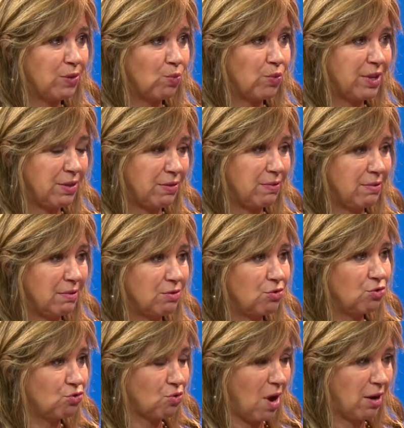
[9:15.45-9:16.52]
with
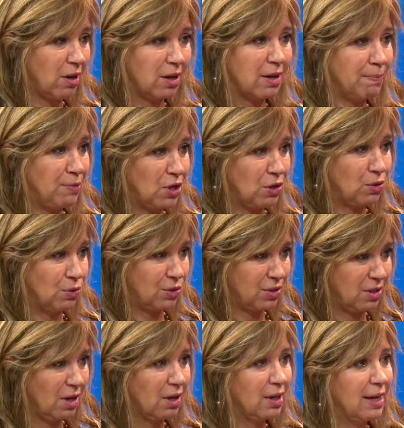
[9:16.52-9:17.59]
drug
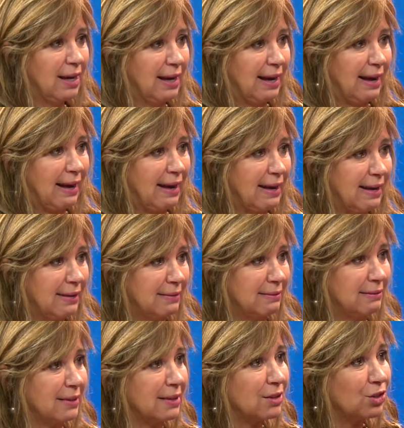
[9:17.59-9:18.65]
abuse
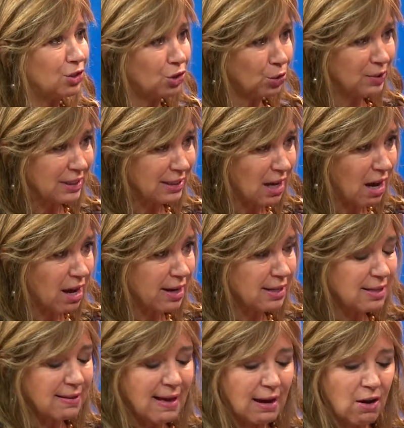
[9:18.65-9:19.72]
and
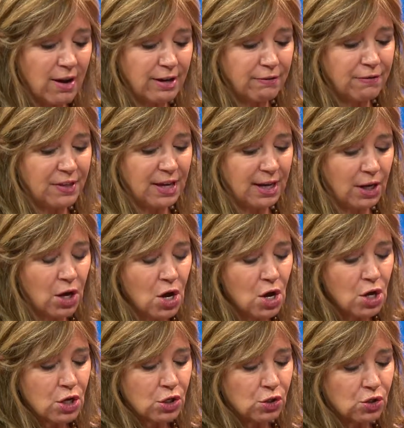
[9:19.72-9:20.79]
suicides, that kind of thing.
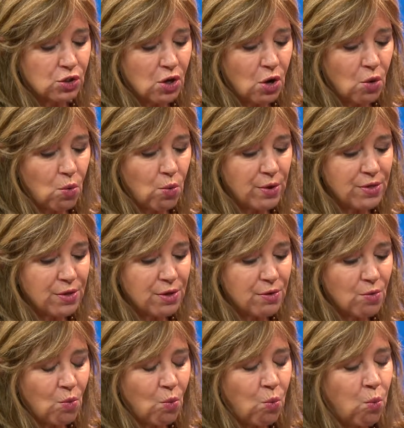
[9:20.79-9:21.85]
So
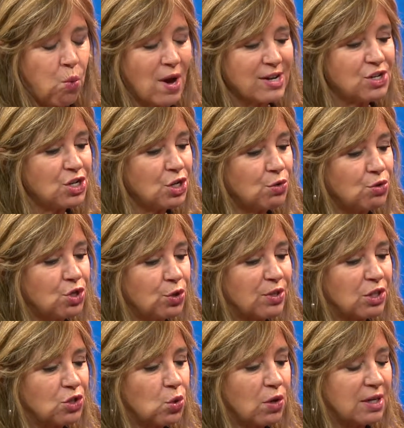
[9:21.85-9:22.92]
what do you do
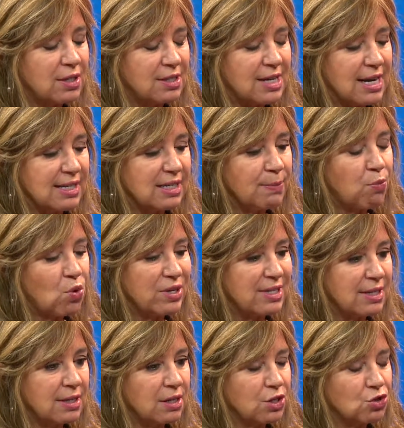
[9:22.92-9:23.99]
at the Tennessee
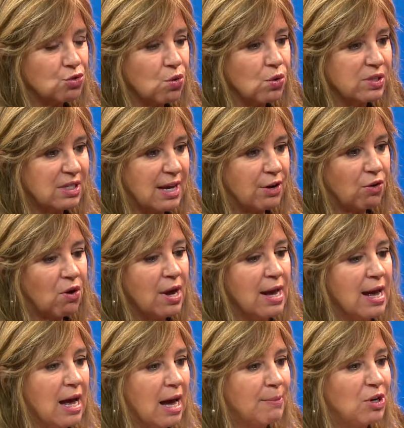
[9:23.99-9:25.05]
Poison Control Center?
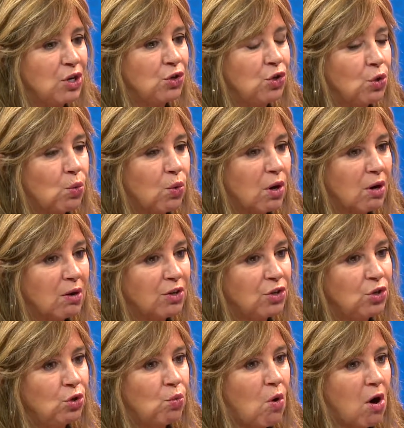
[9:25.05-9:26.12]
I mean, you are
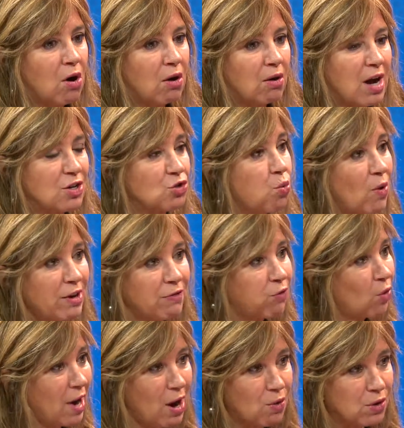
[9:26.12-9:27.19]
a
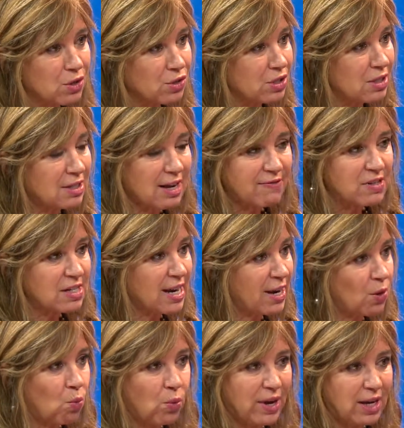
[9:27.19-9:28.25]
24-hour,
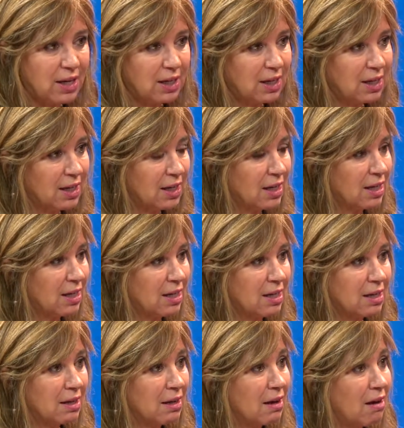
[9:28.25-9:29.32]
7-day-a-week
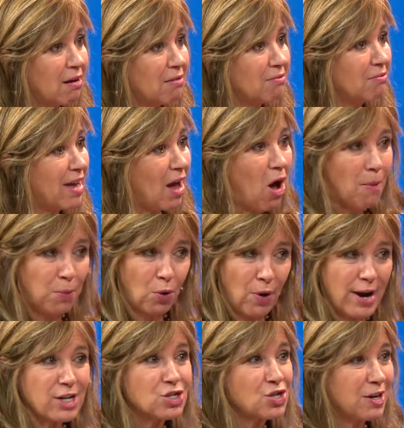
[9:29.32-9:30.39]

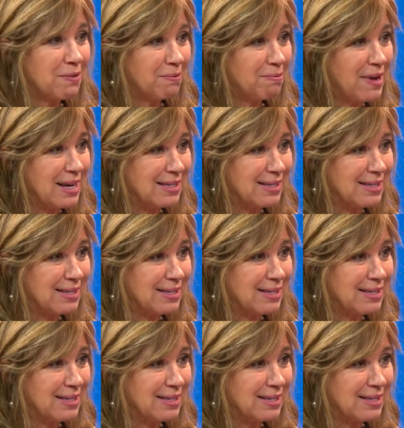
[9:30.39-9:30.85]
operation,